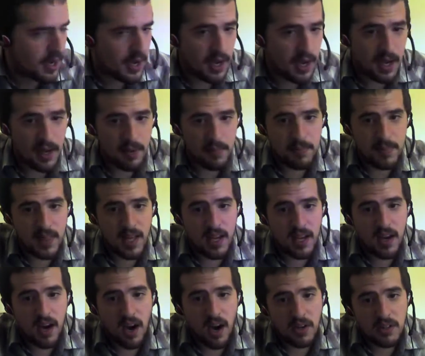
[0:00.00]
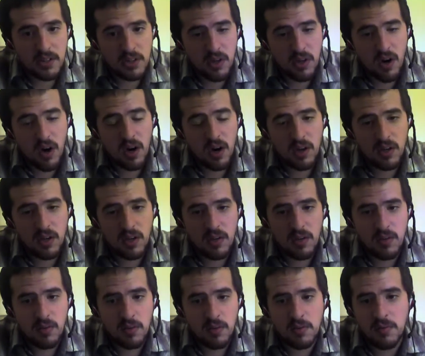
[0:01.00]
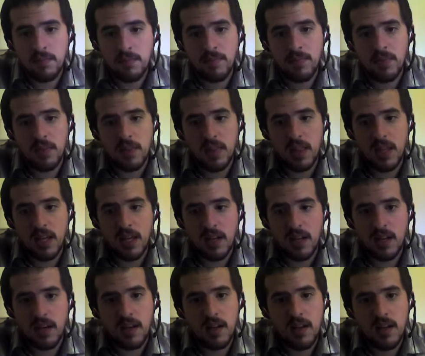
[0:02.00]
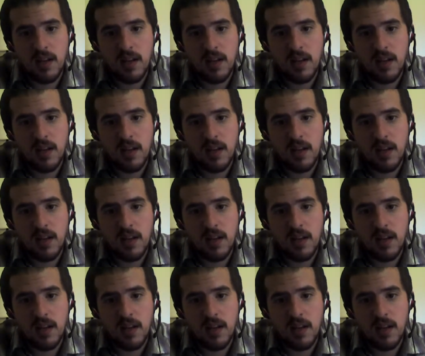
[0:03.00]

They also argue that